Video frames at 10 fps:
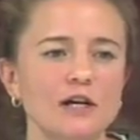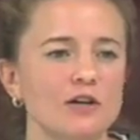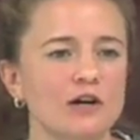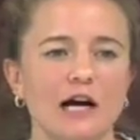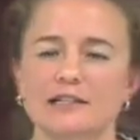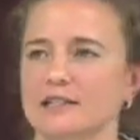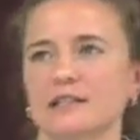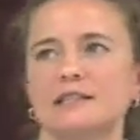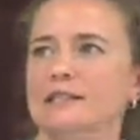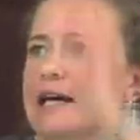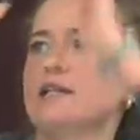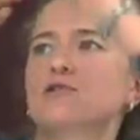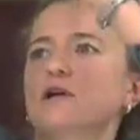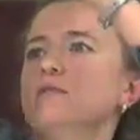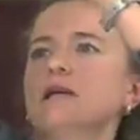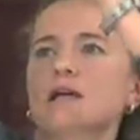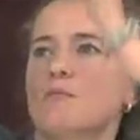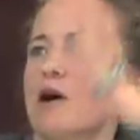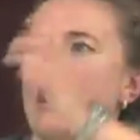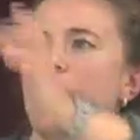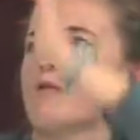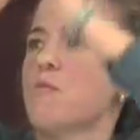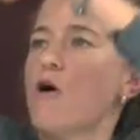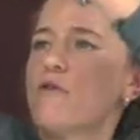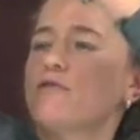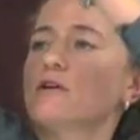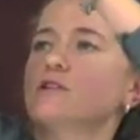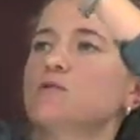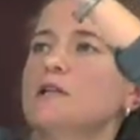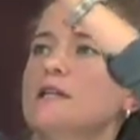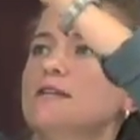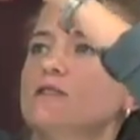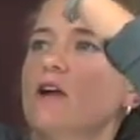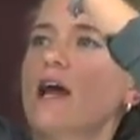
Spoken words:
They're constantly daydreaming about how the ball feels when it leaves their